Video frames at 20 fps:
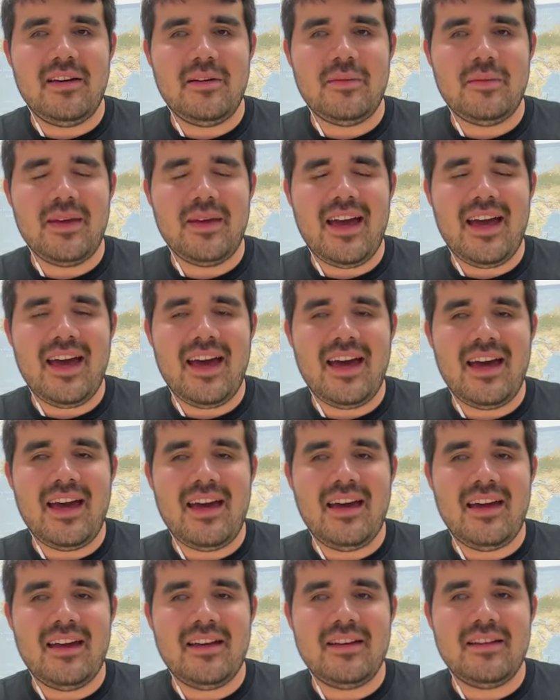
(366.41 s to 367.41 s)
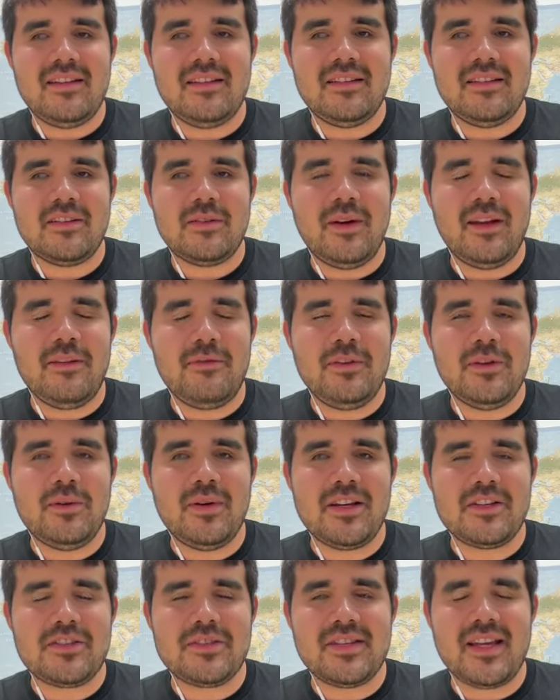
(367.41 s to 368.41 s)
we had quite a few
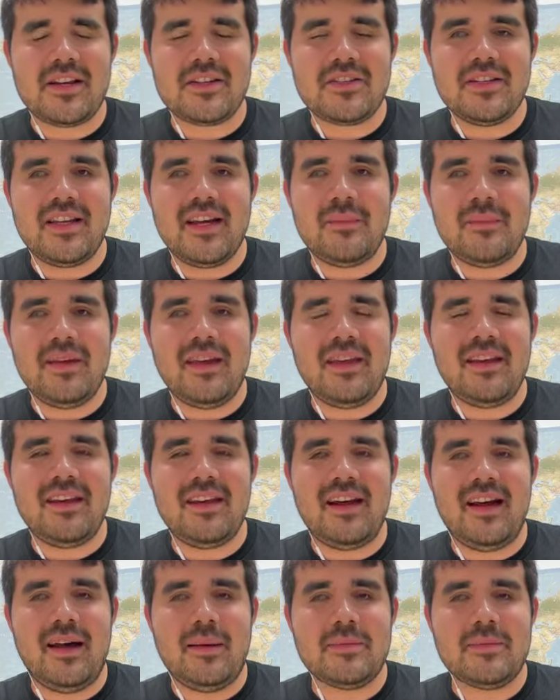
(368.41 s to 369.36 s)
questions actually come in,